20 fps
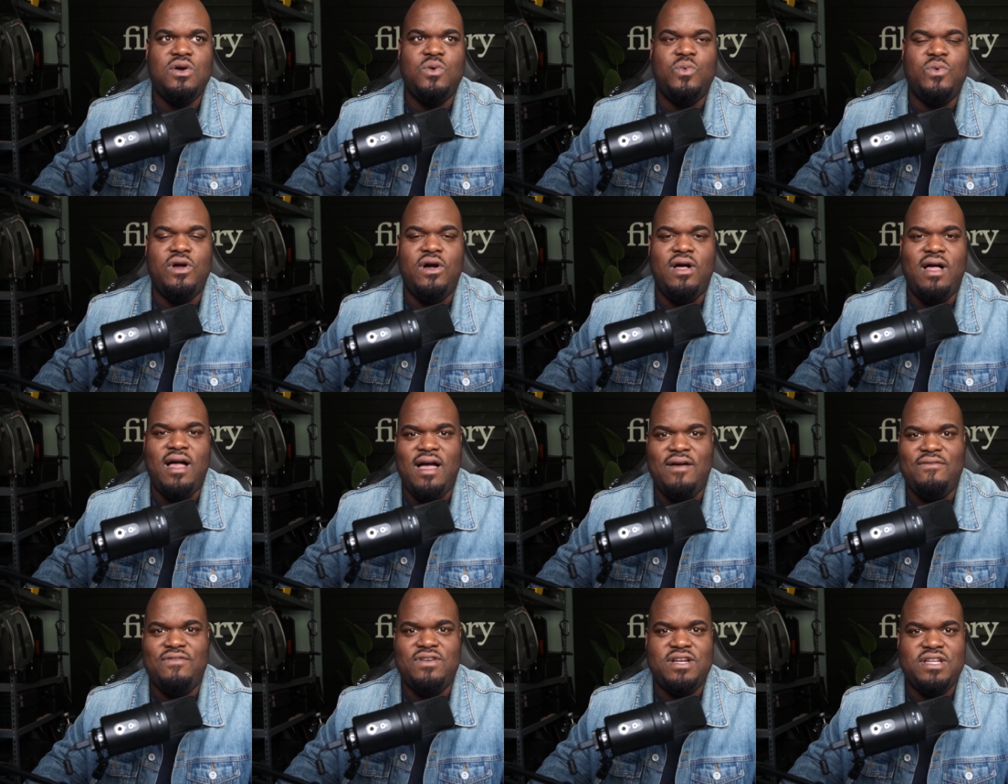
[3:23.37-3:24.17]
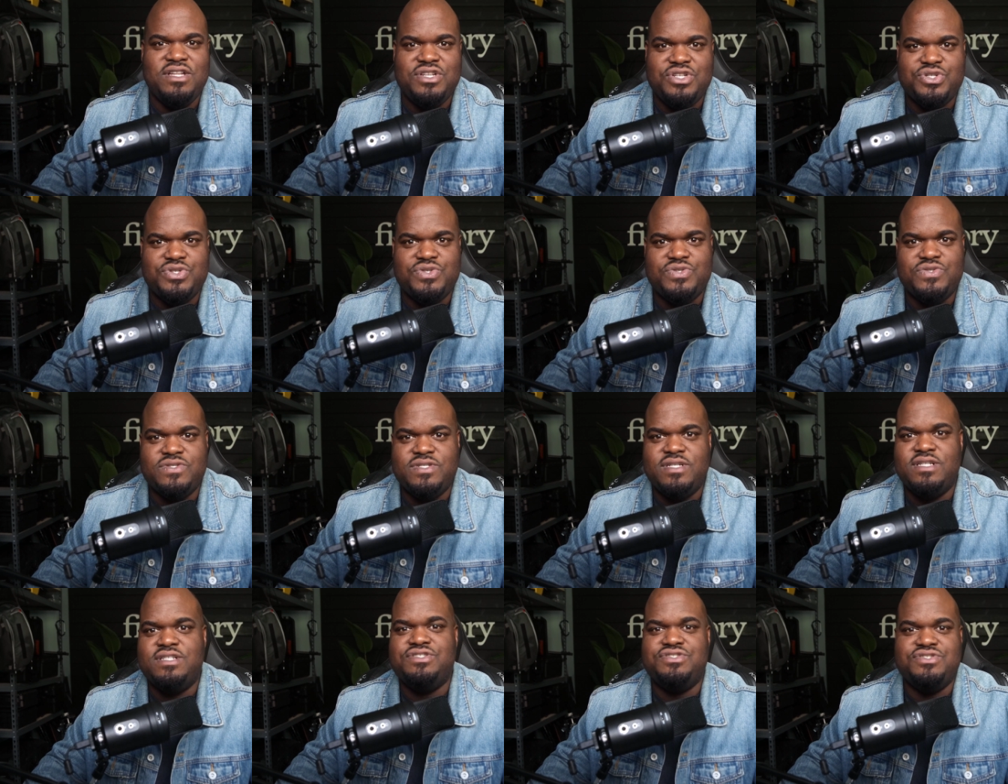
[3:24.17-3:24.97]
we all have an initial
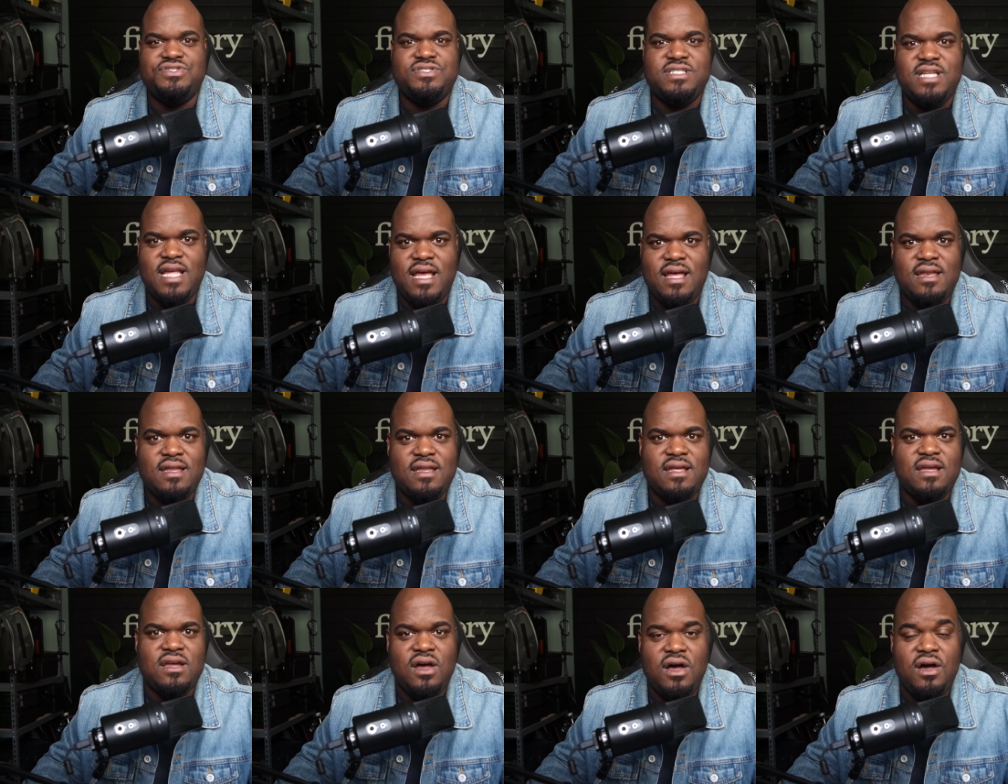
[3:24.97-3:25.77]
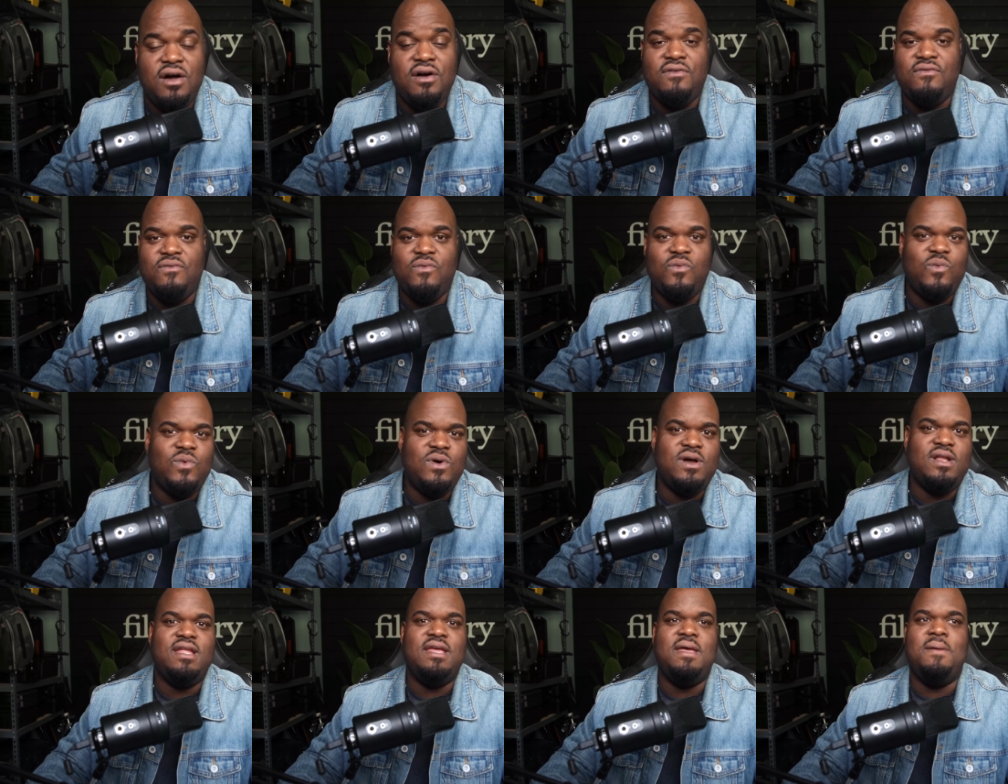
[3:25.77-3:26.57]
understanding of
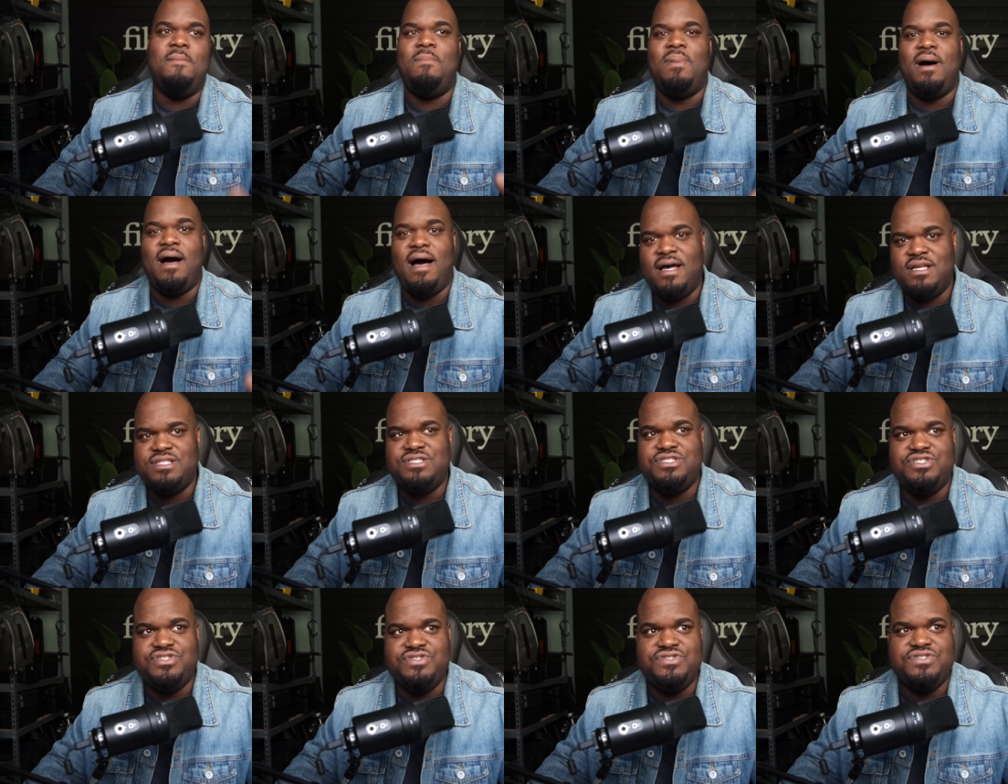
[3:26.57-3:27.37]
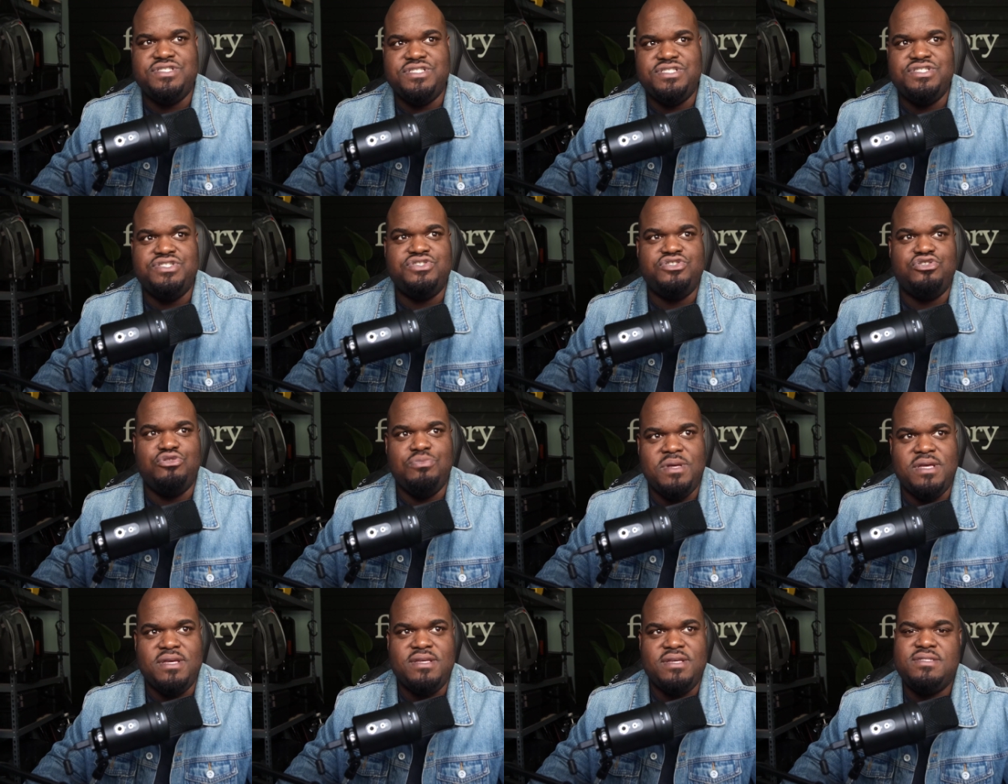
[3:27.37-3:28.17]
what imposter syndrome
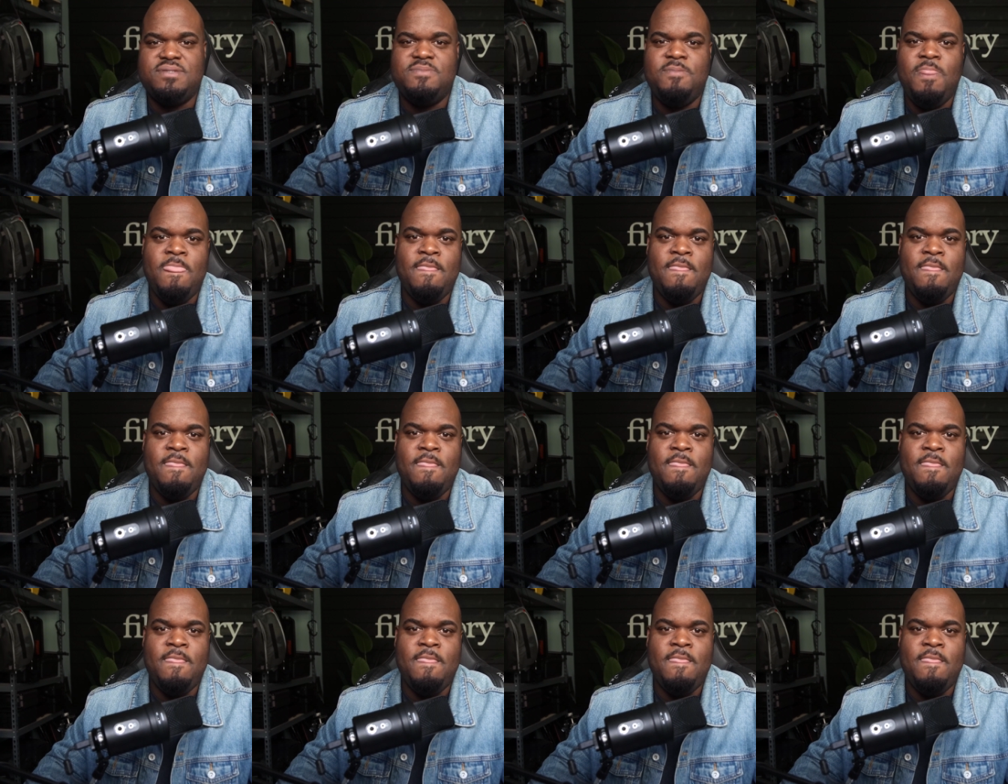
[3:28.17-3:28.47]
is.